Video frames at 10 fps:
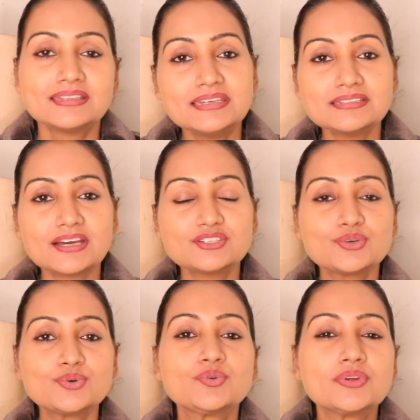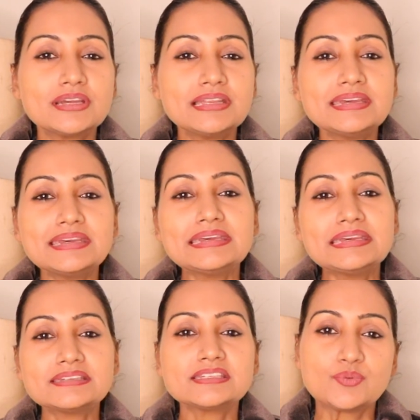These are two really
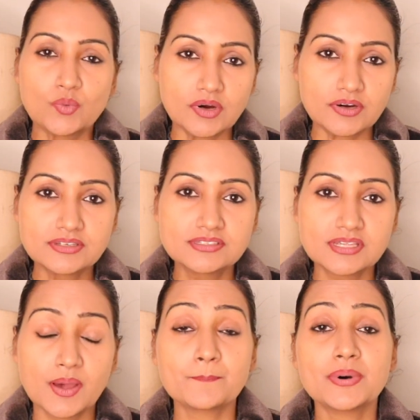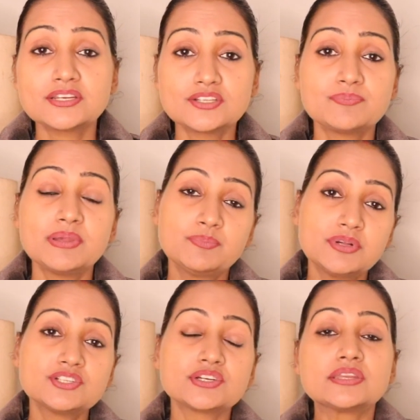easy words, but
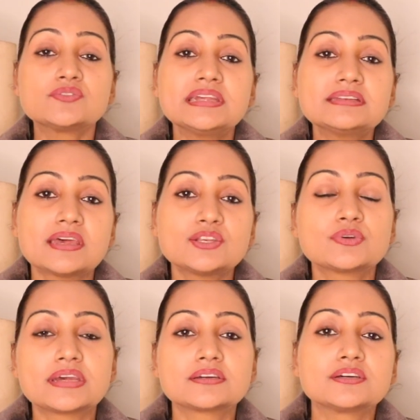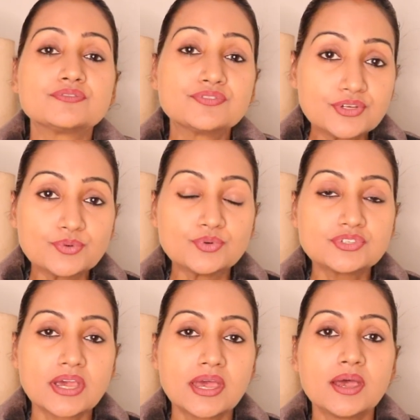people generally tend to get
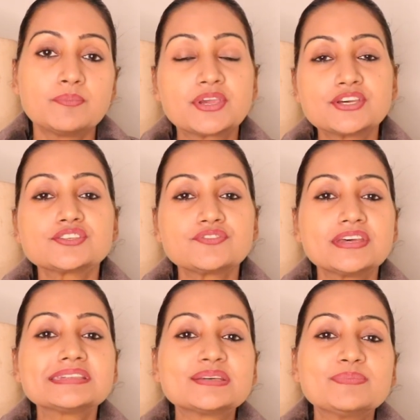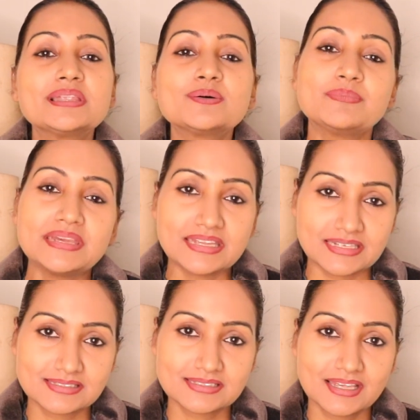confused because of their similar
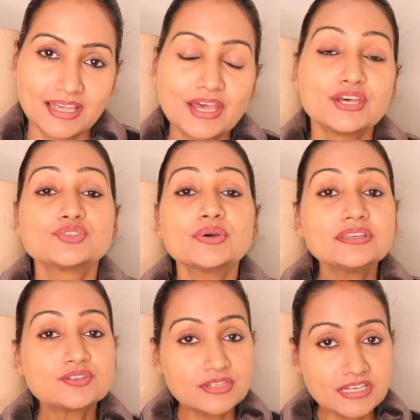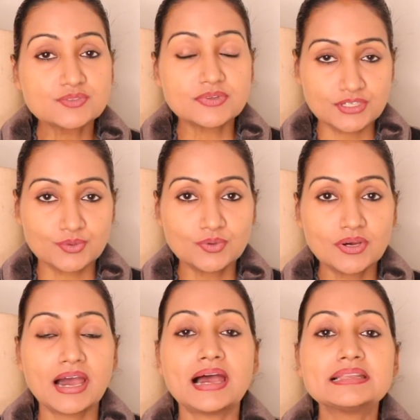meanings. So in today's video,
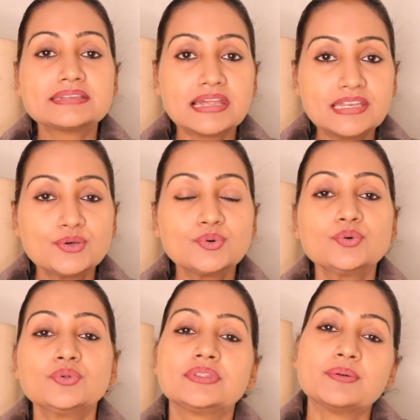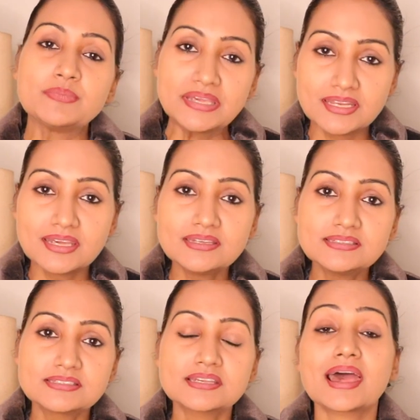I'll tell you the
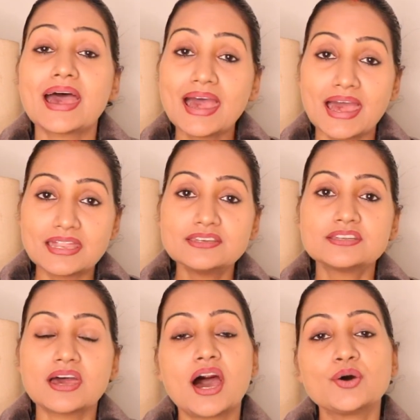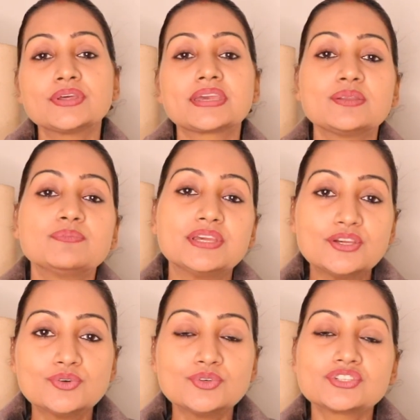meanings and how they can be
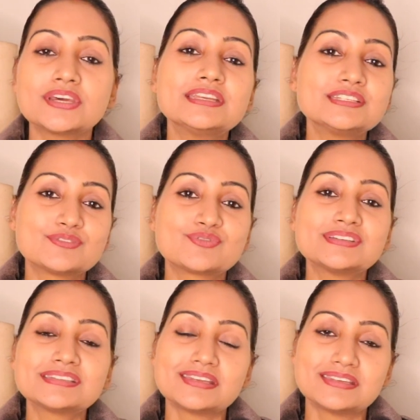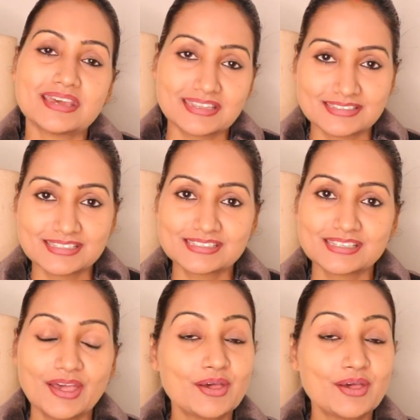used in different sentences.